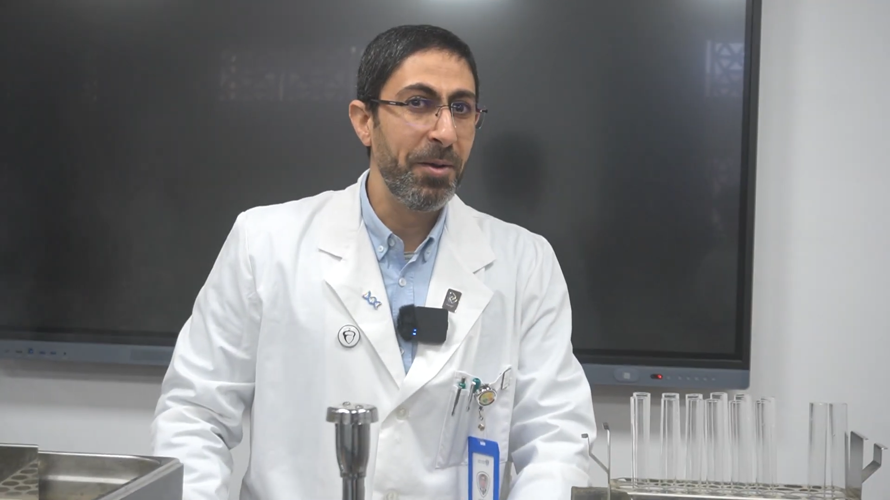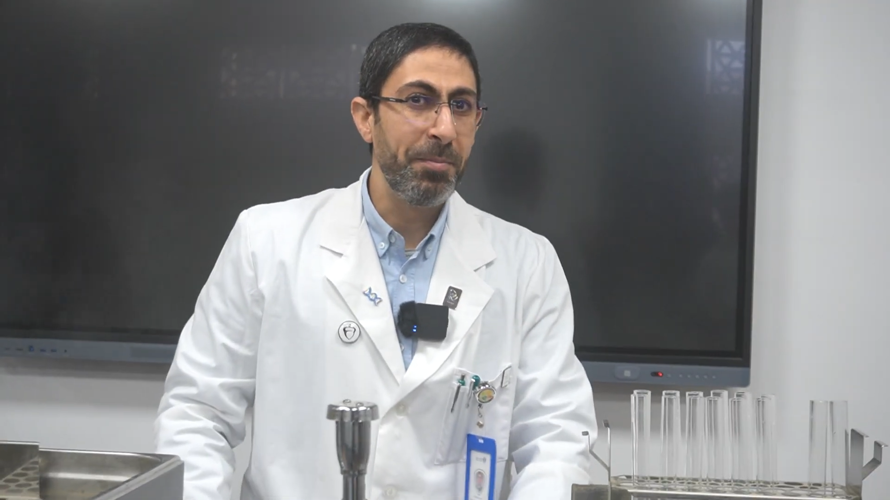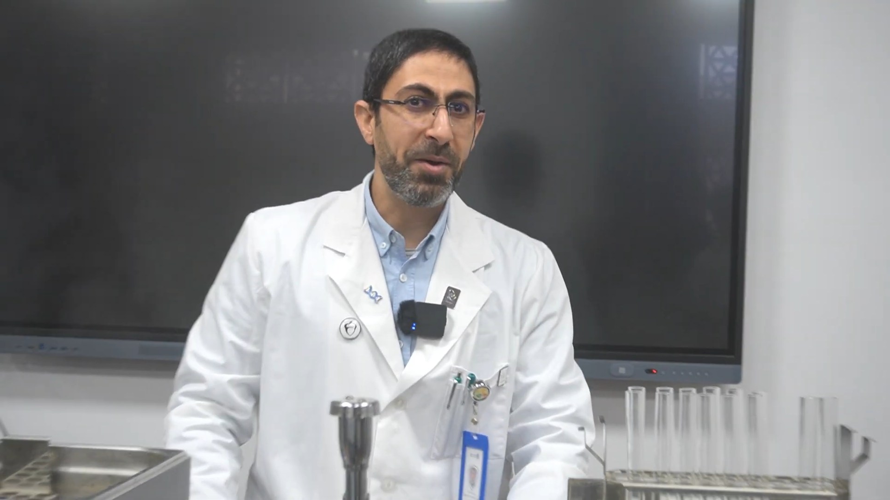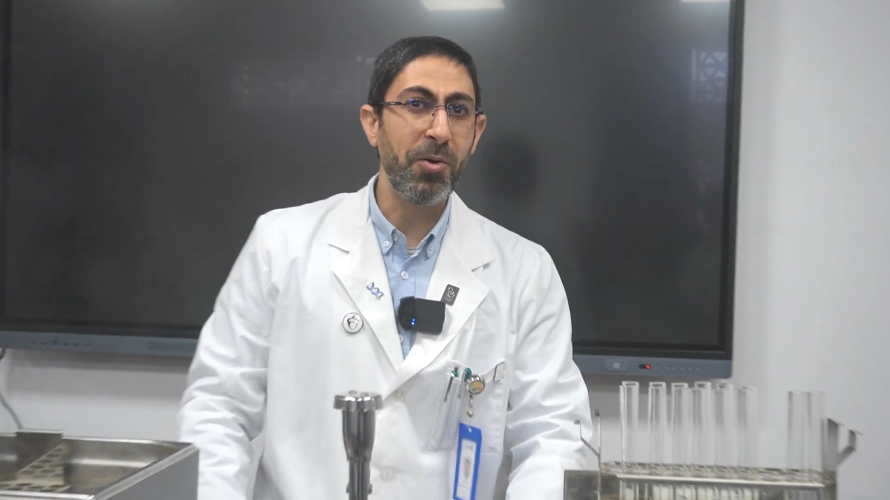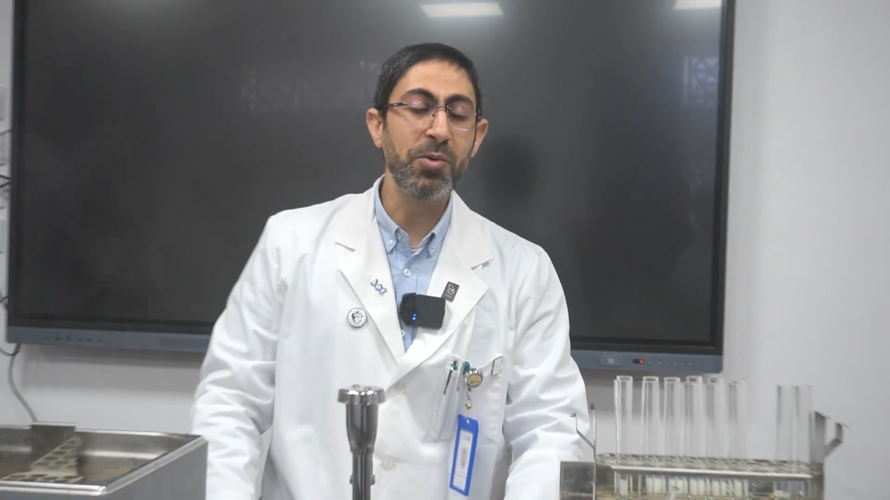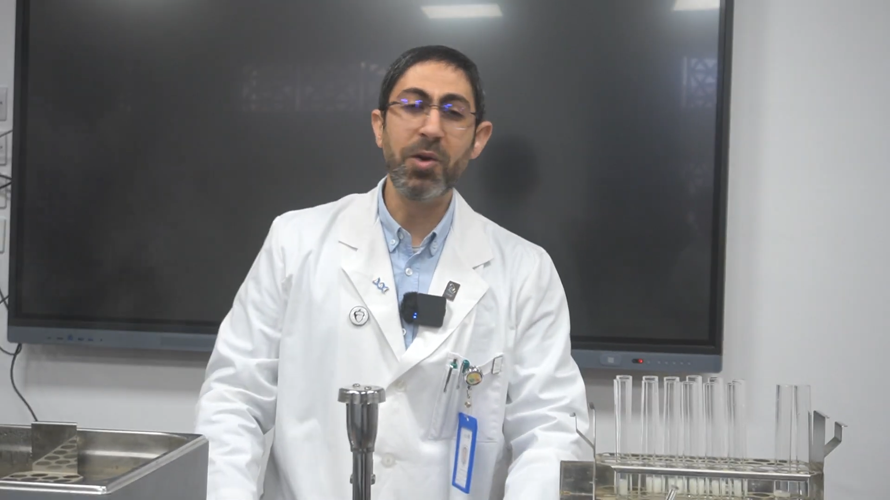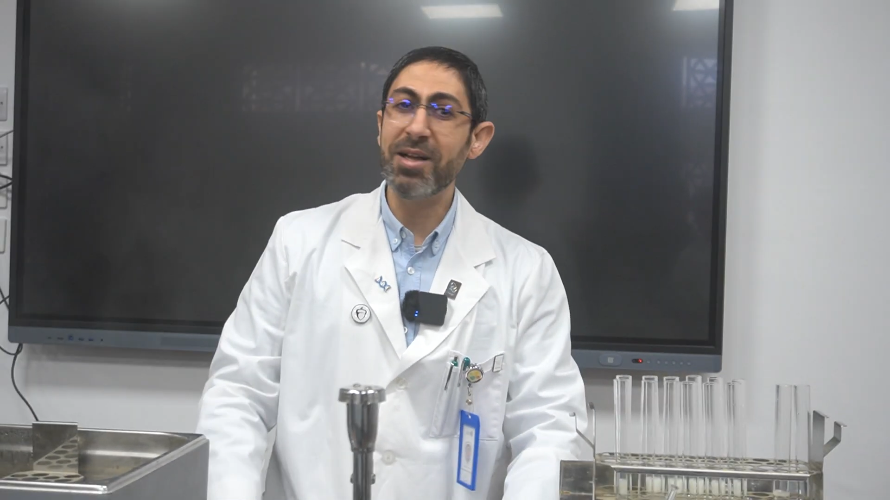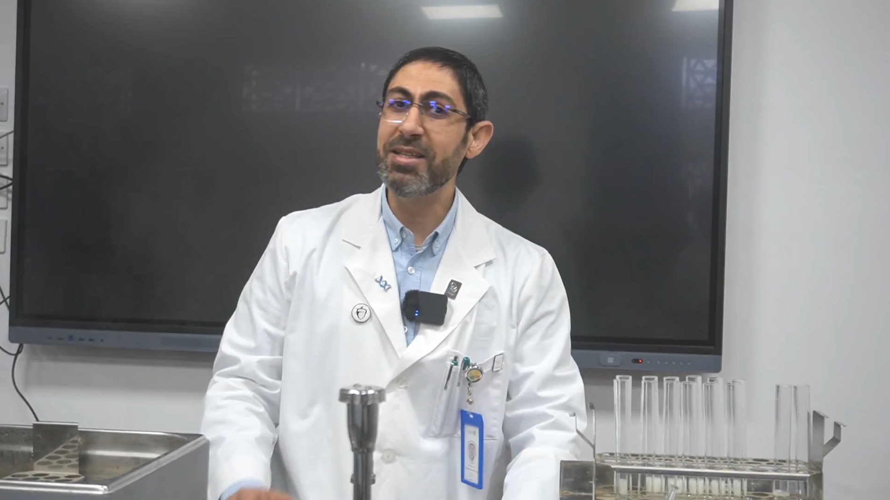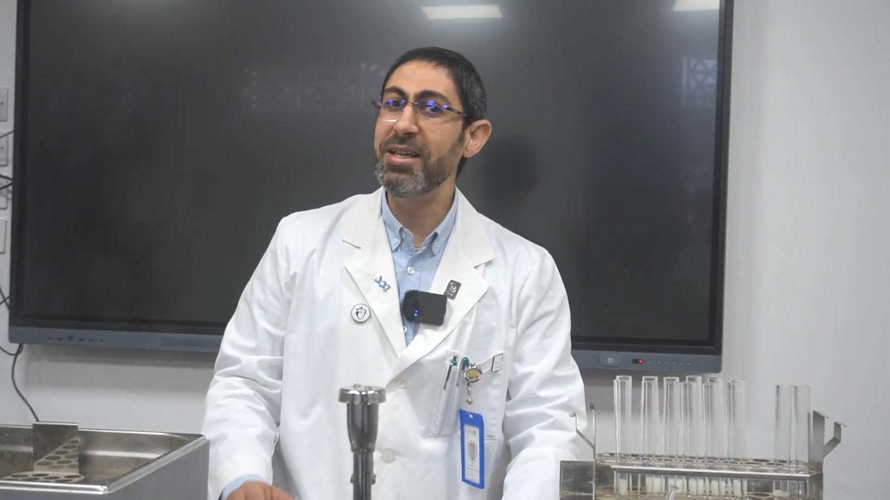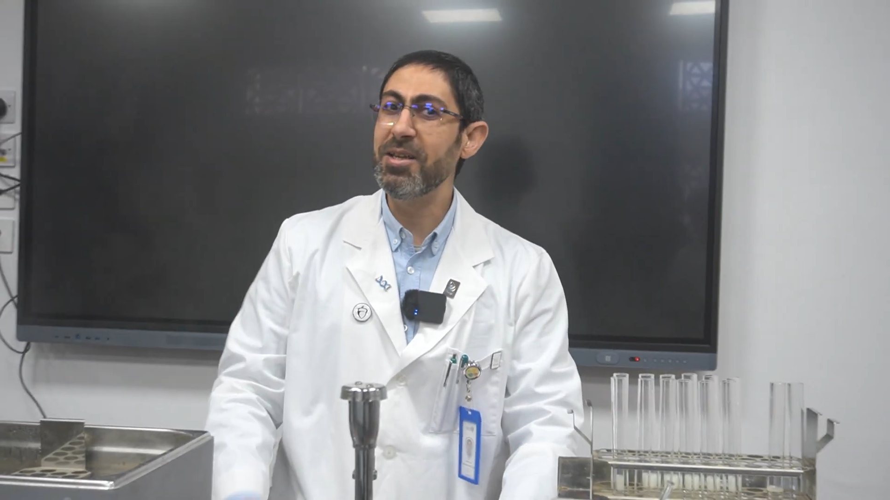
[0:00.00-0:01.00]
because we
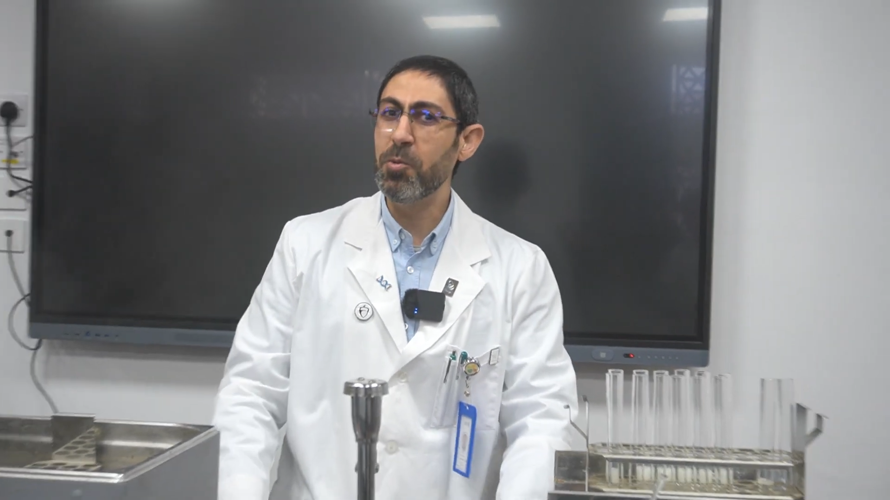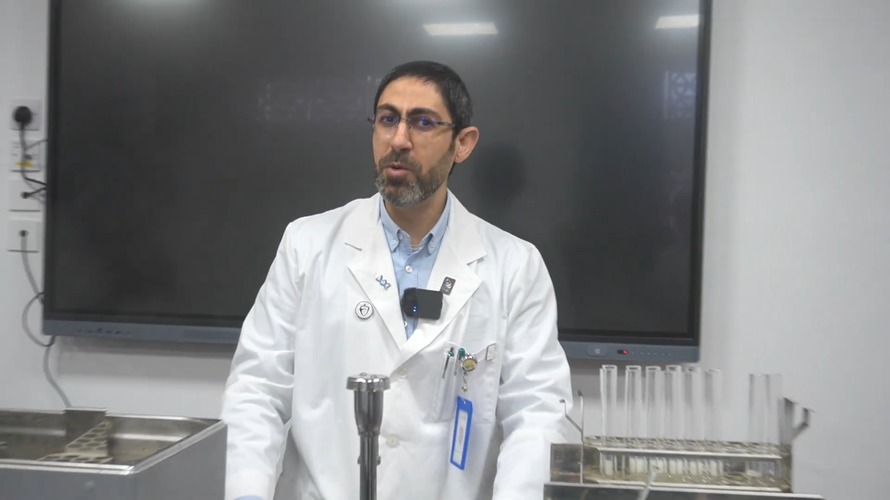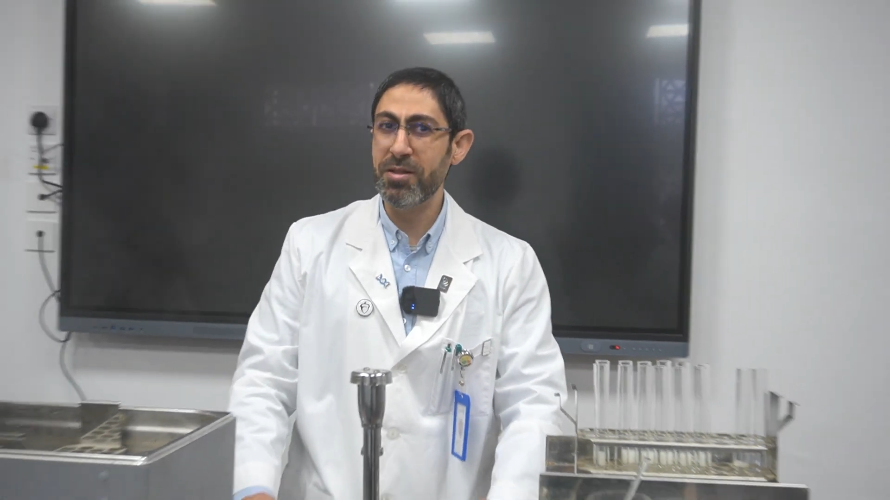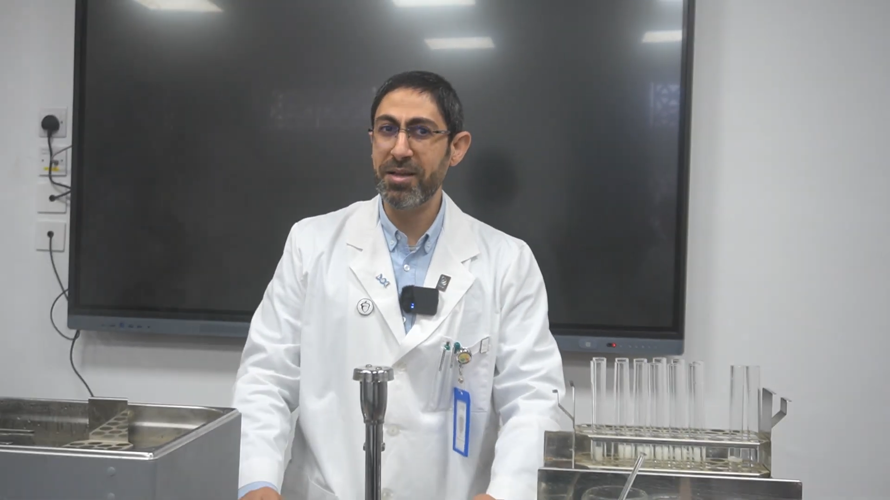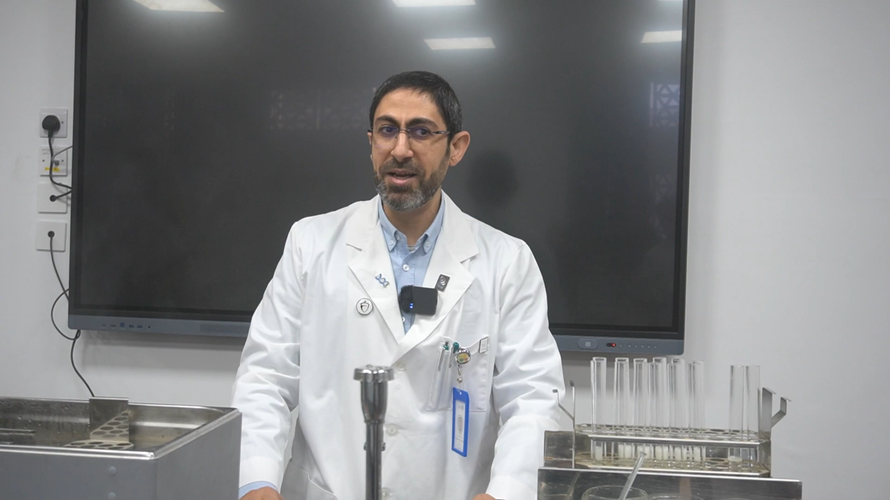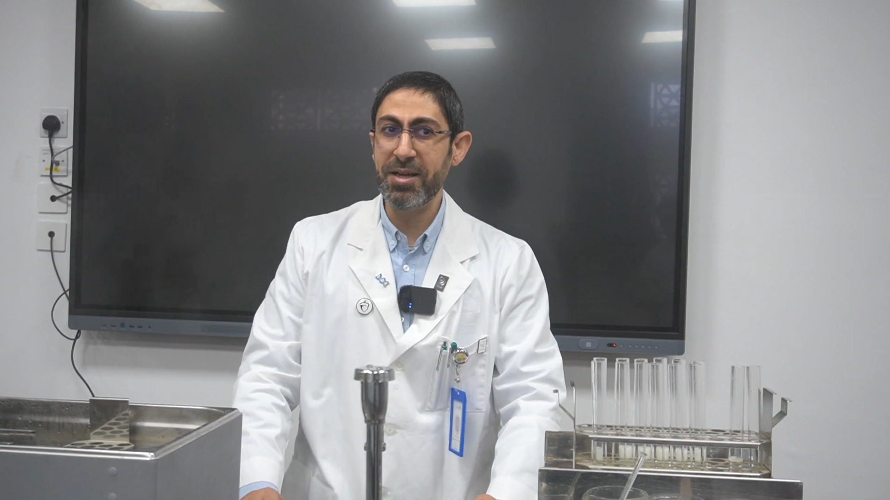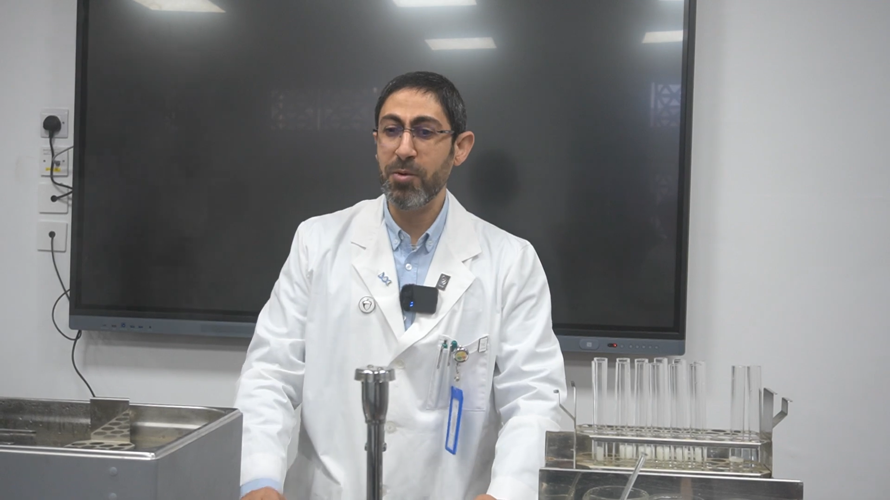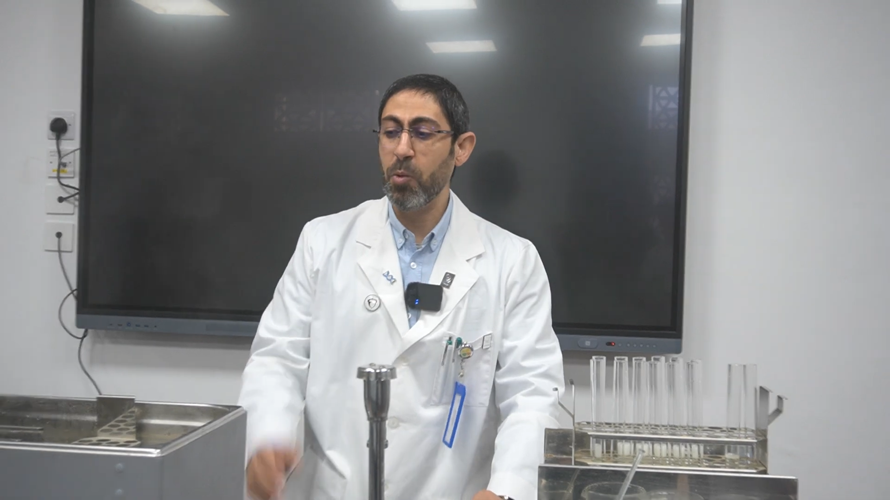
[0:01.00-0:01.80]
are dealing with a